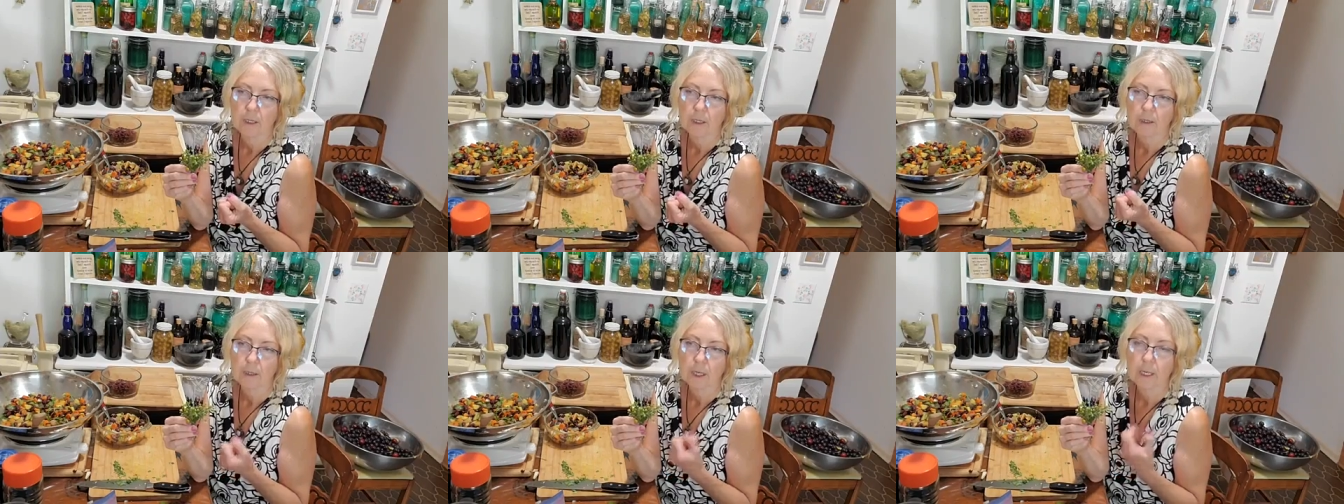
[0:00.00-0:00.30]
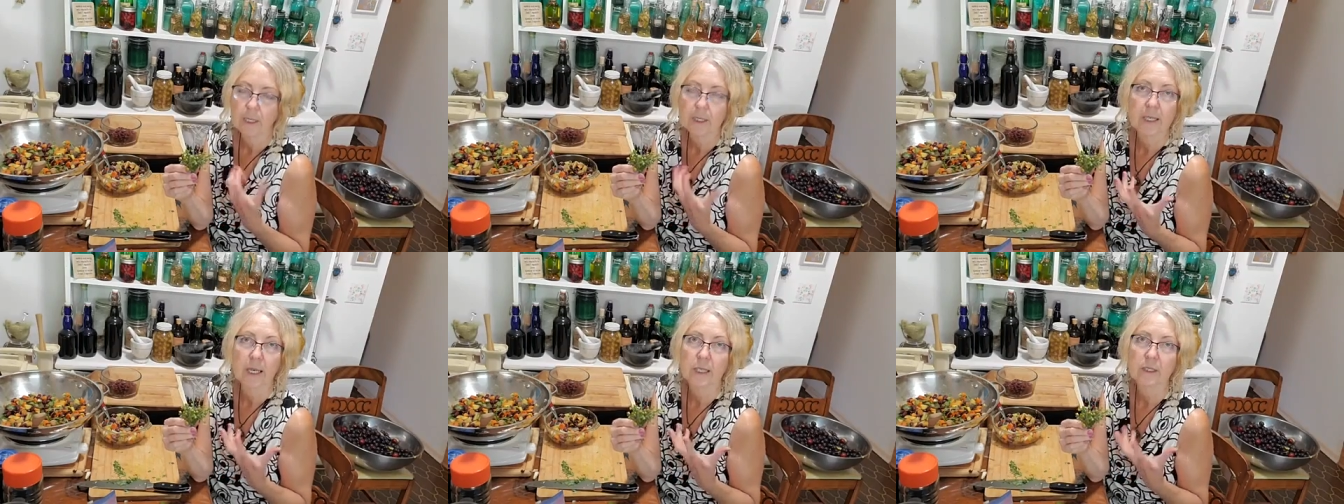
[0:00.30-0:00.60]

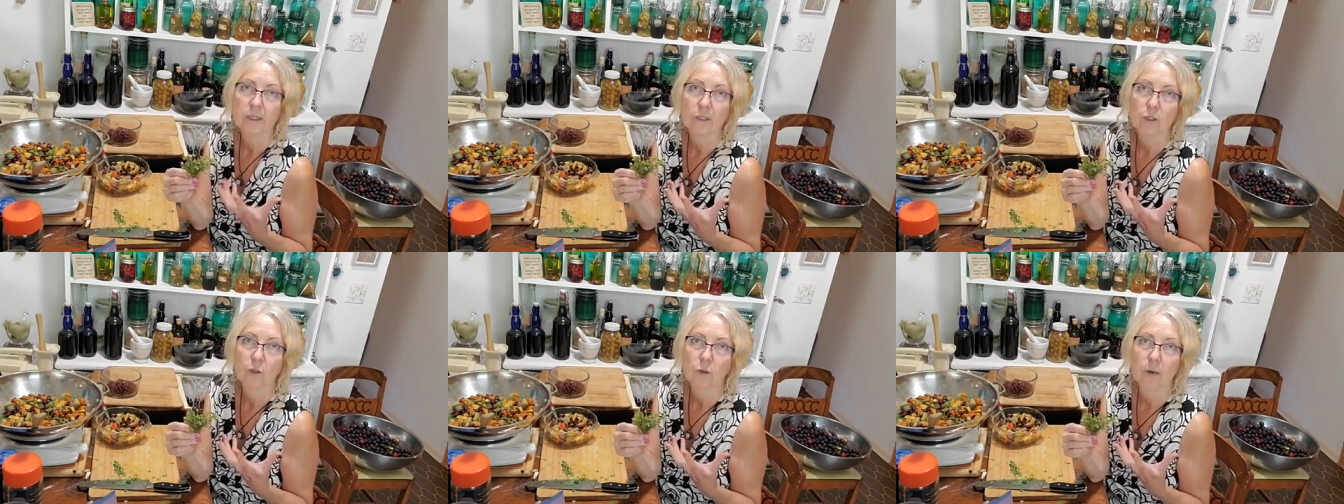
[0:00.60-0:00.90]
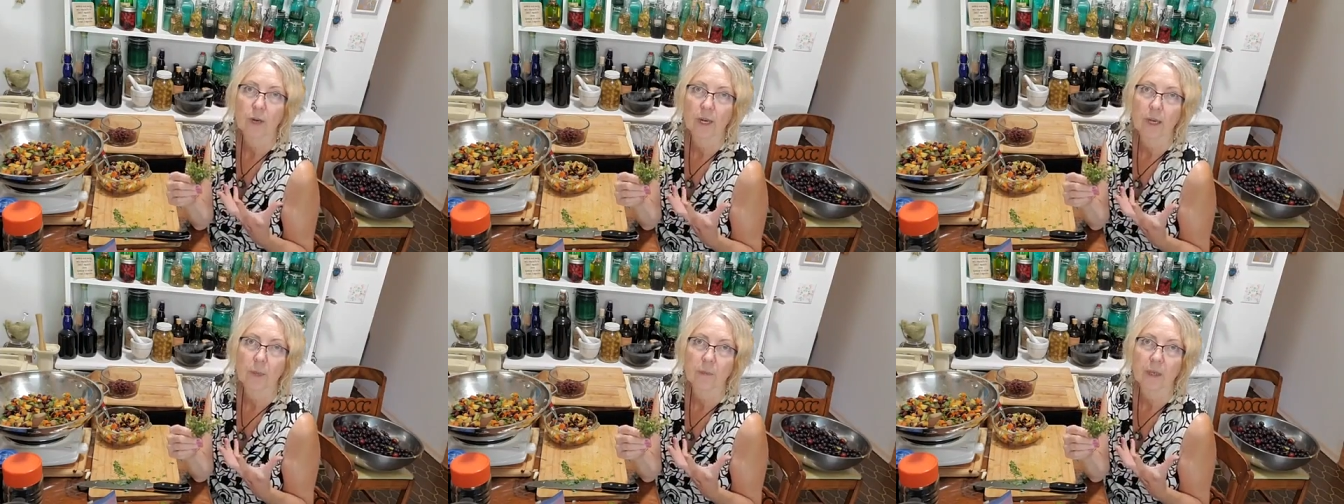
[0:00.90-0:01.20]
intestinal
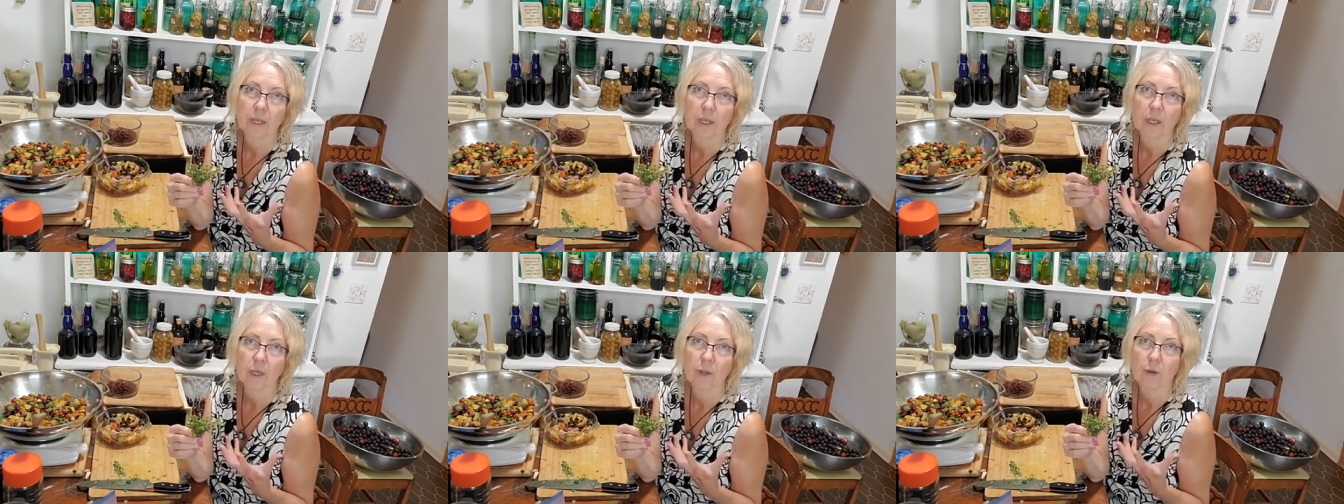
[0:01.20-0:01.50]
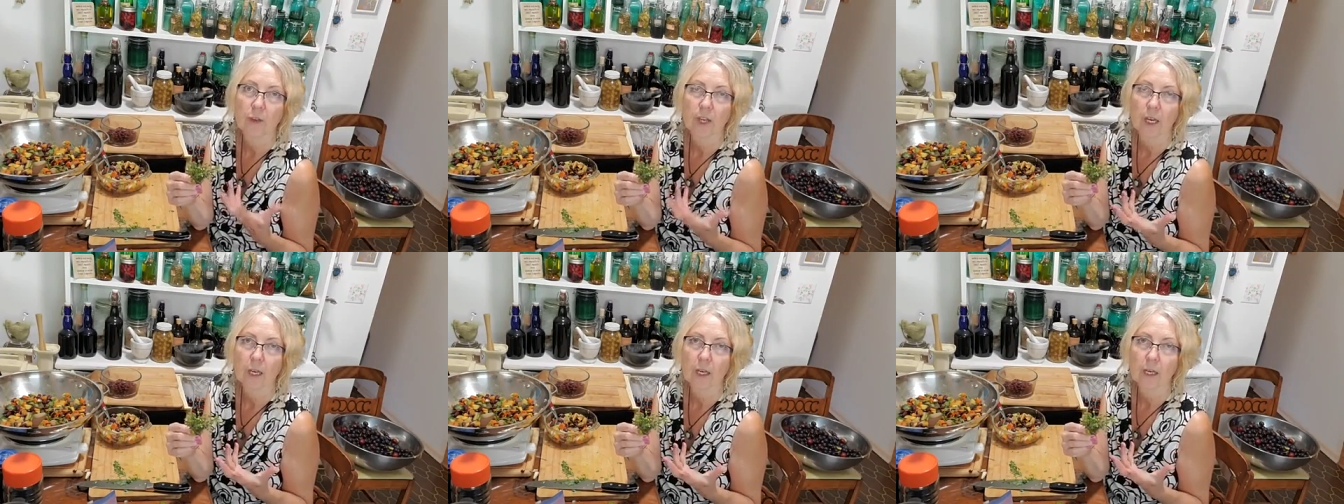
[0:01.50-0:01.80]
cramping or
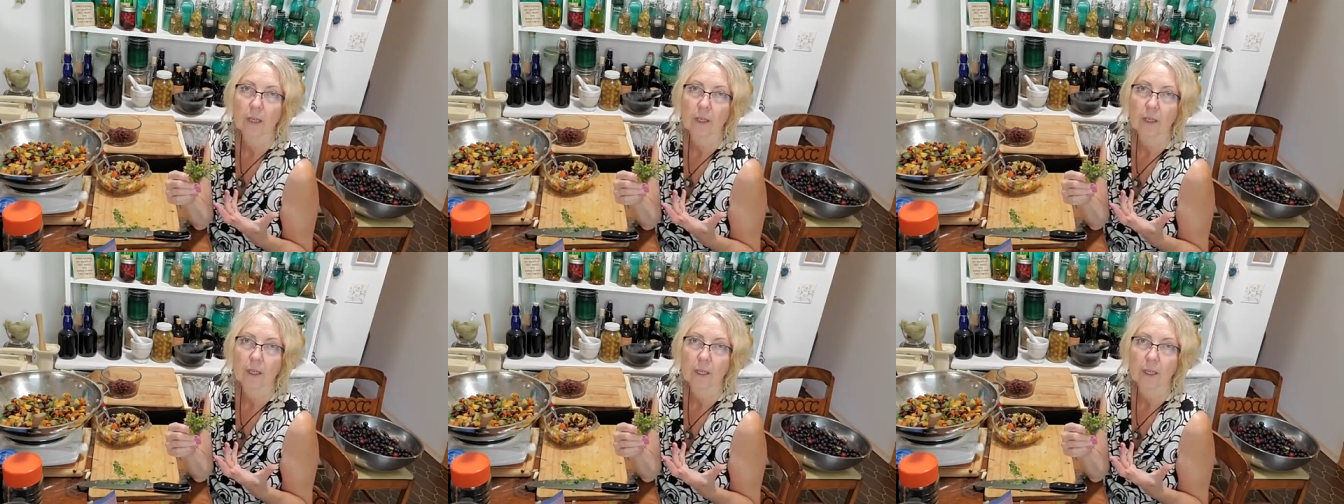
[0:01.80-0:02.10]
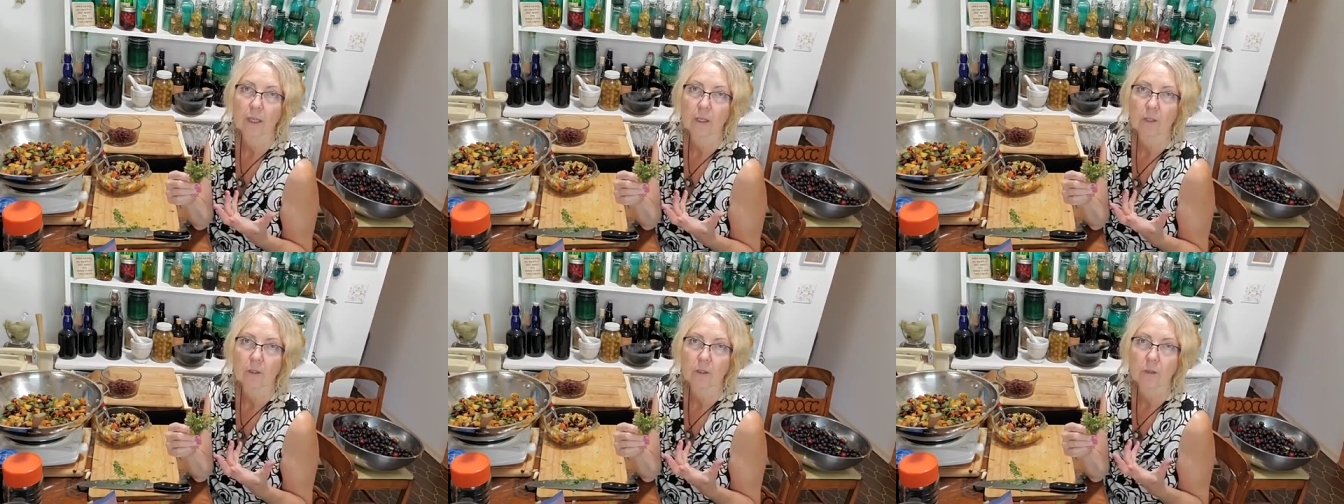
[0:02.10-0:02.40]
that kind of
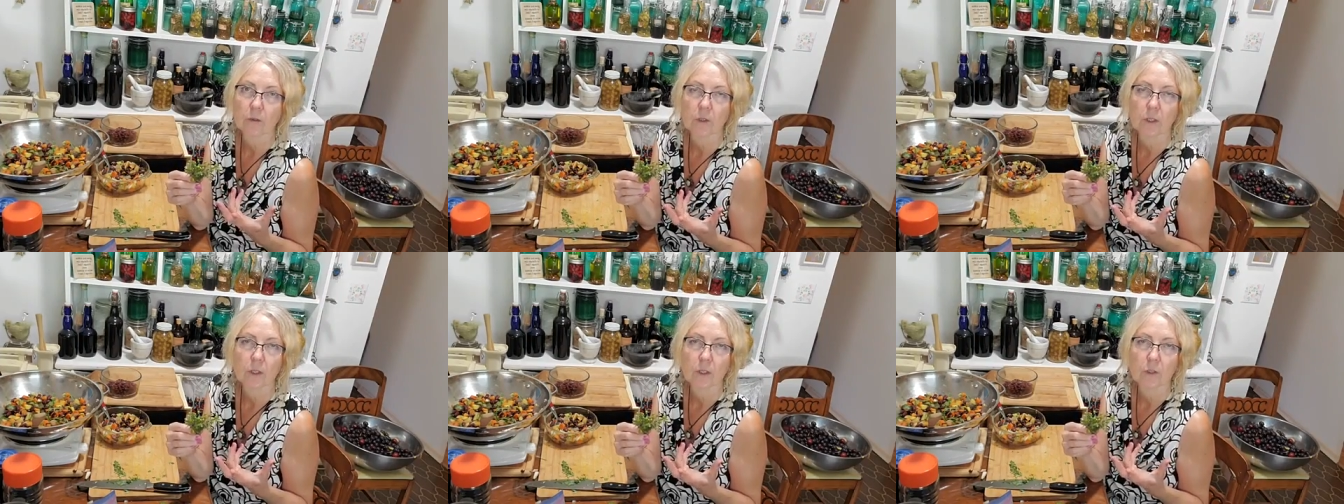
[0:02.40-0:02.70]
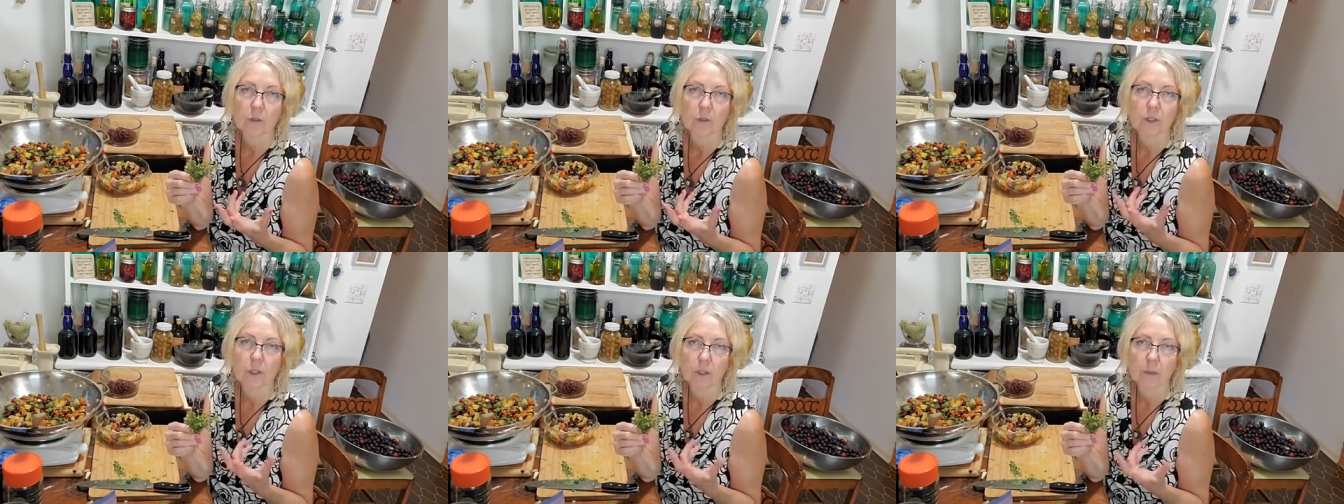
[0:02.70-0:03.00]
thing, or, you know,
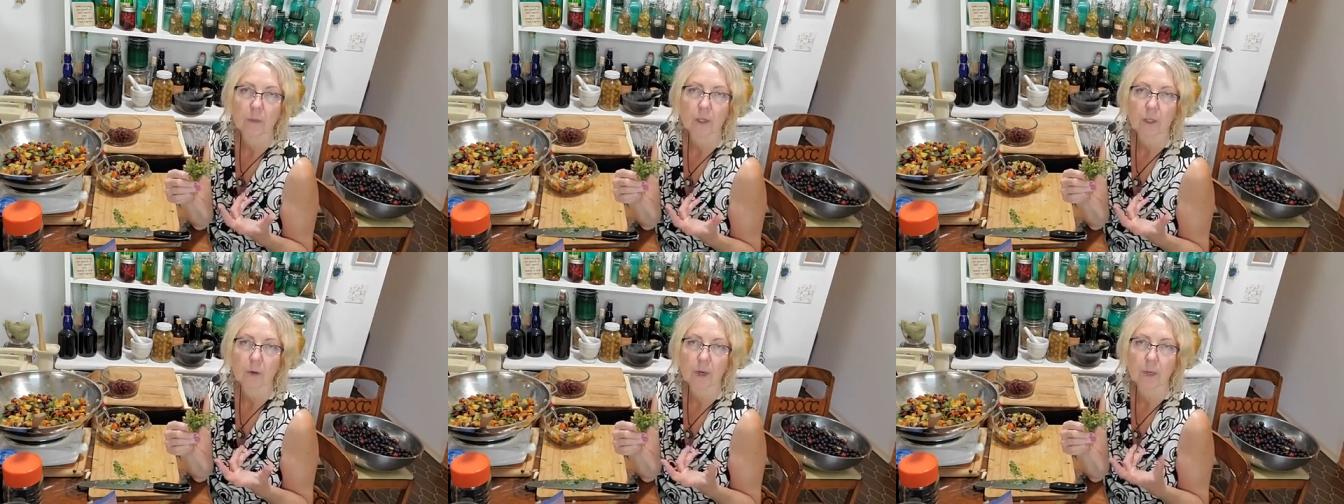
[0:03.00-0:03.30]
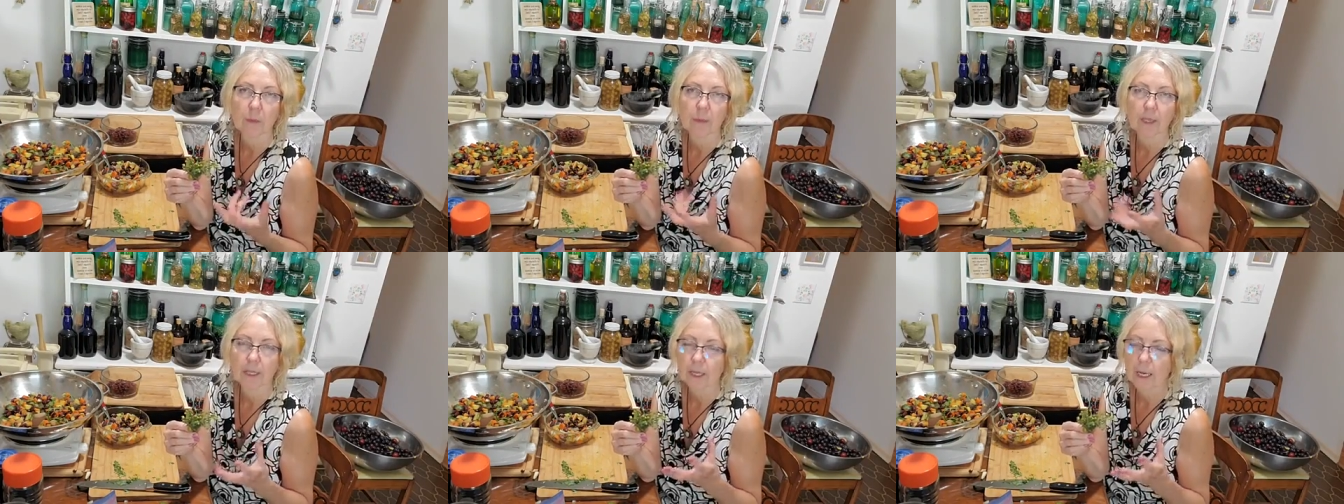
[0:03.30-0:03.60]
stomach
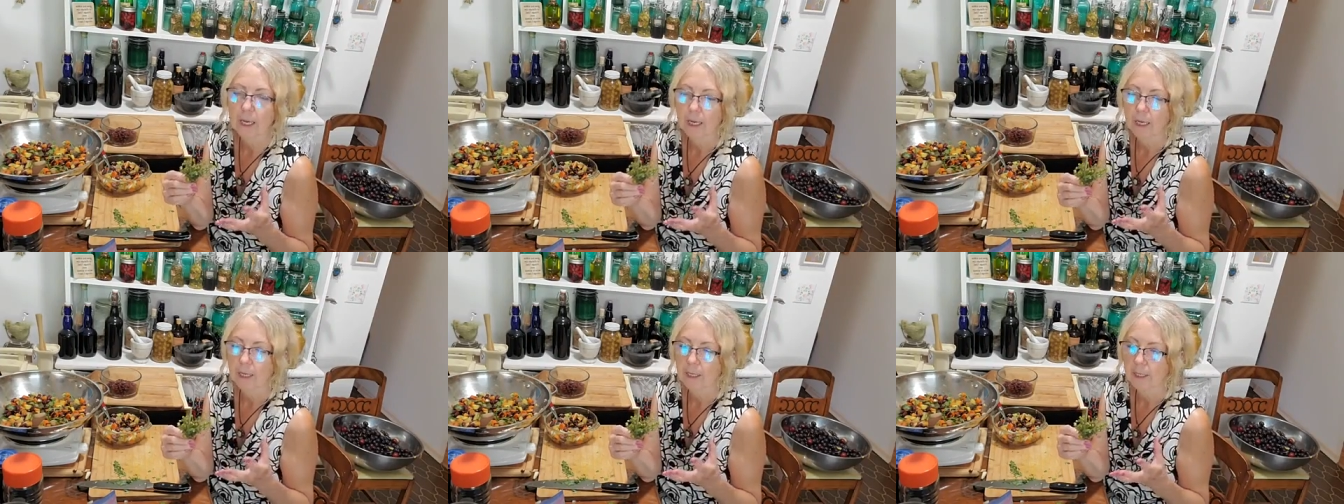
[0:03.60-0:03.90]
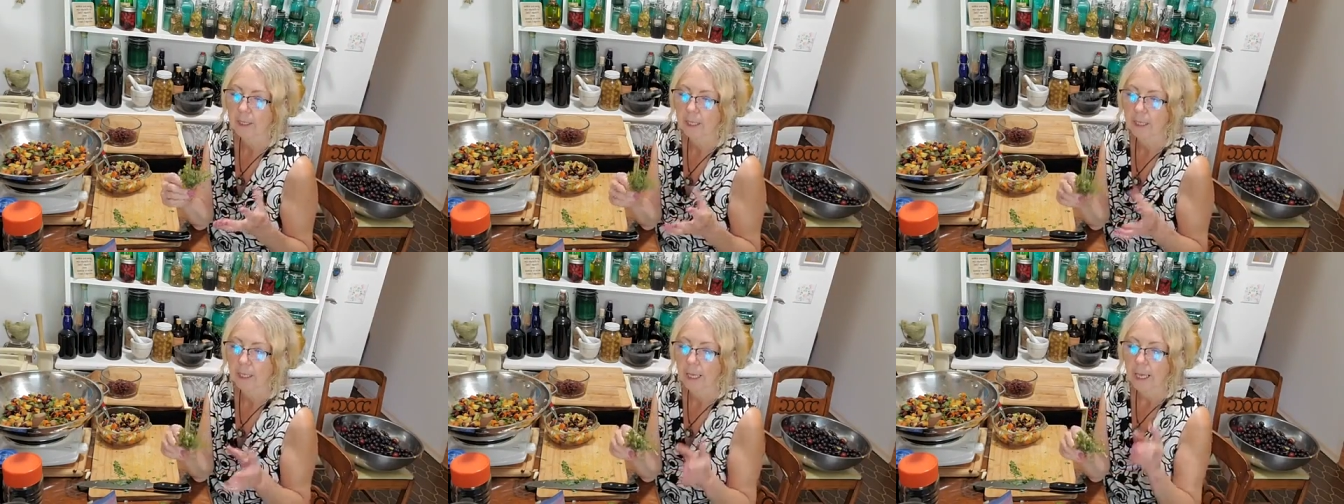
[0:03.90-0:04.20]
cramping, that kind of
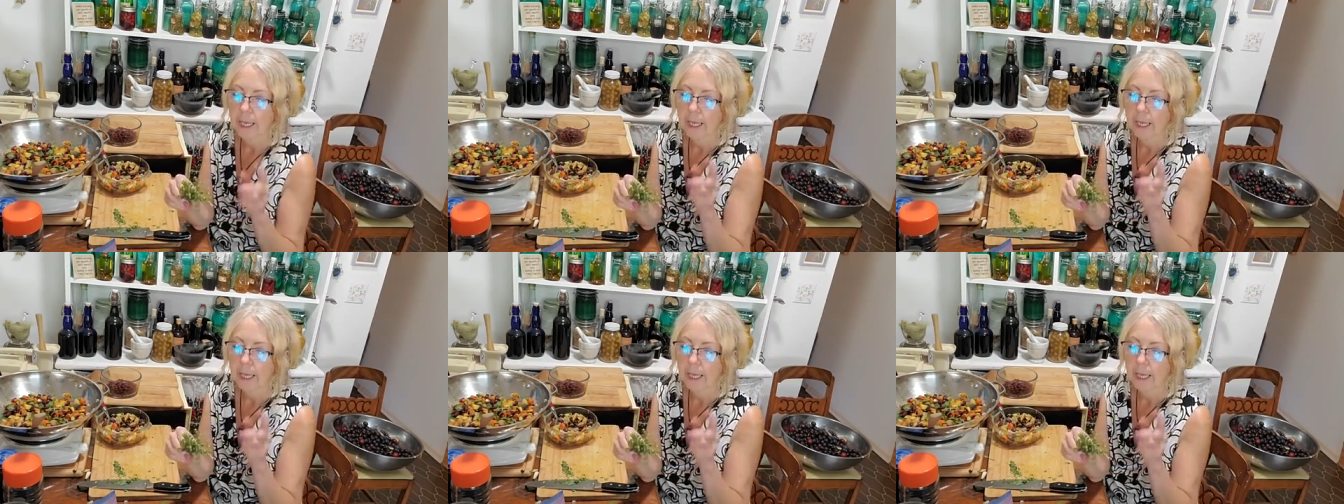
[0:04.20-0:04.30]
thing.